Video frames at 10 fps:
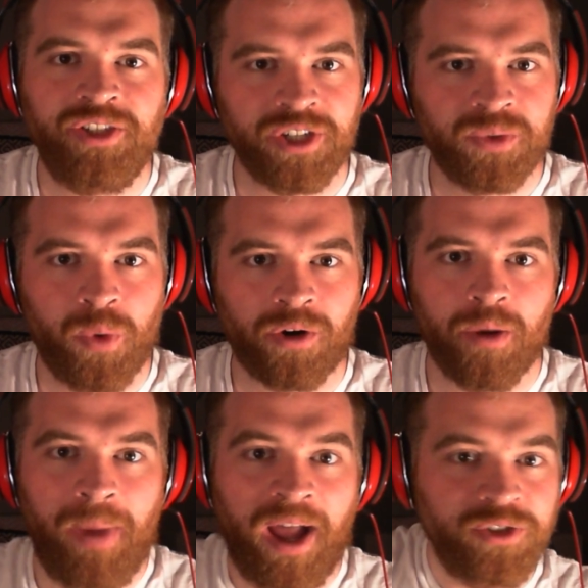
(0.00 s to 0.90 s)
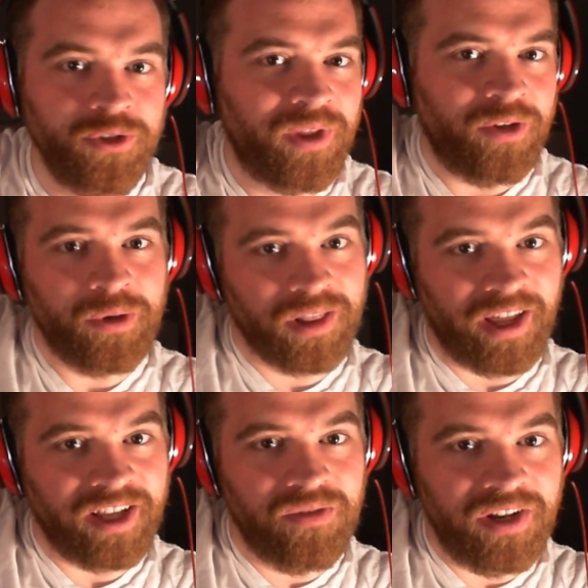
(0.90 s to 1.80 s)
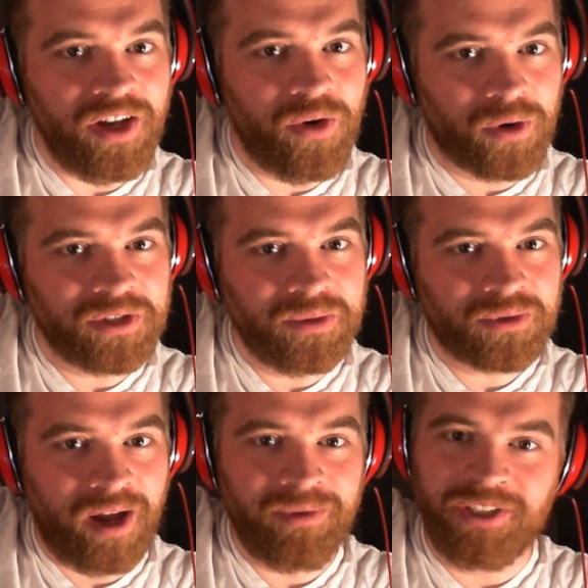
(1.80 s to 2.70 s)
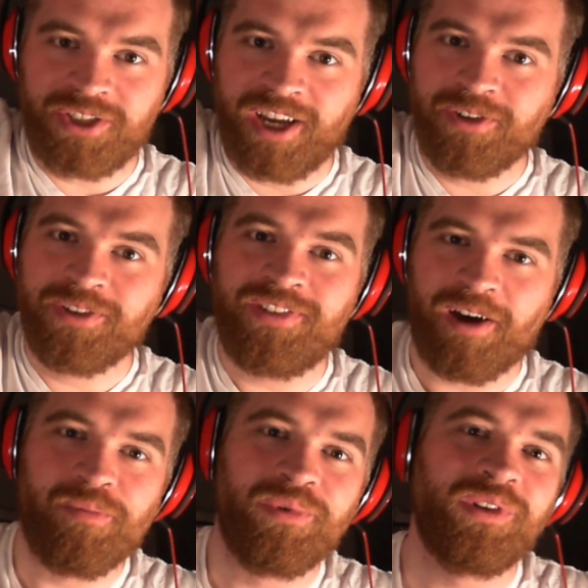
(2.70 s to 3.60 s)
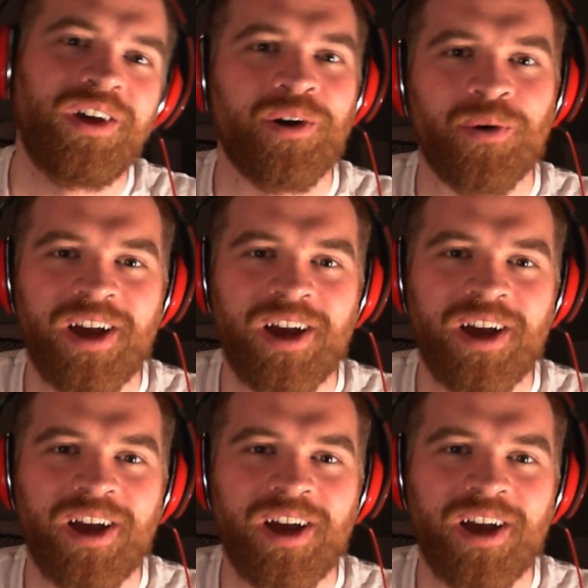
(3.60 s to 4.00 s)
I just want to remind you that you can like the video or subscribe to the channel down below.